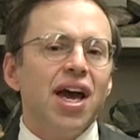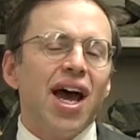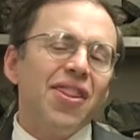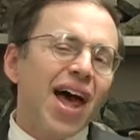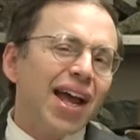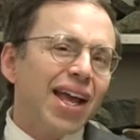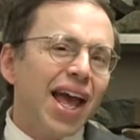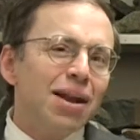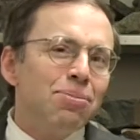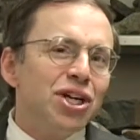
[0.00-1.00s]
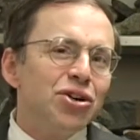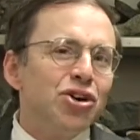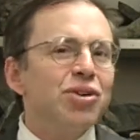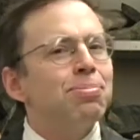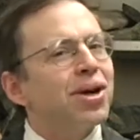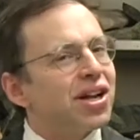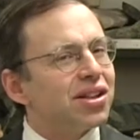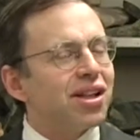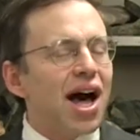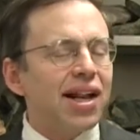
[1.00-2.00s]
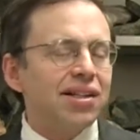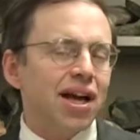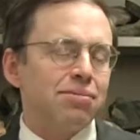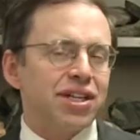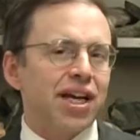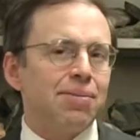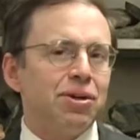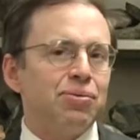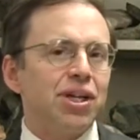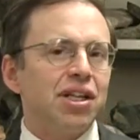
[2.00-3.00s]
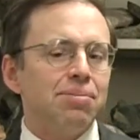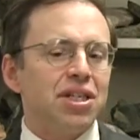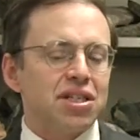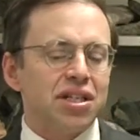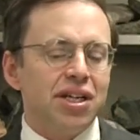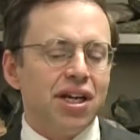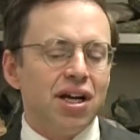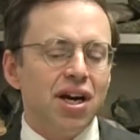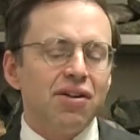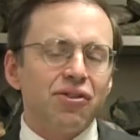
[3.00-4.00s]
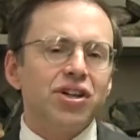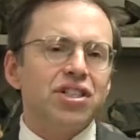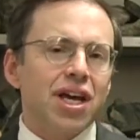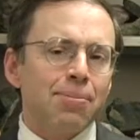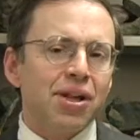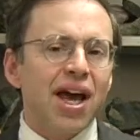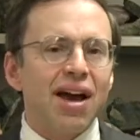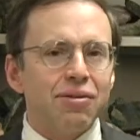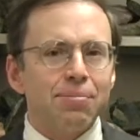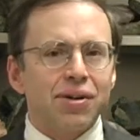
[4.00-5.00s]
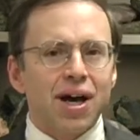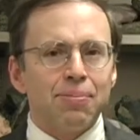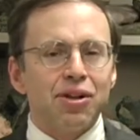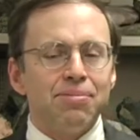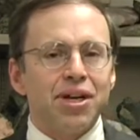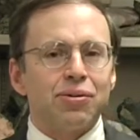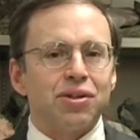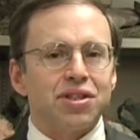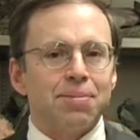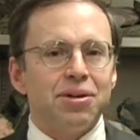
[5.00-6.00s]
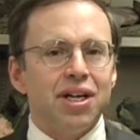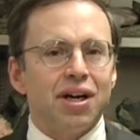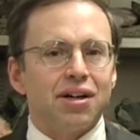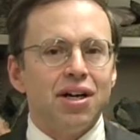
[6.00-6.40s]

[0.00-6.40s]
And that can be good, but a lot of times that can be really misleading. For example, I have a couple of minerals up here.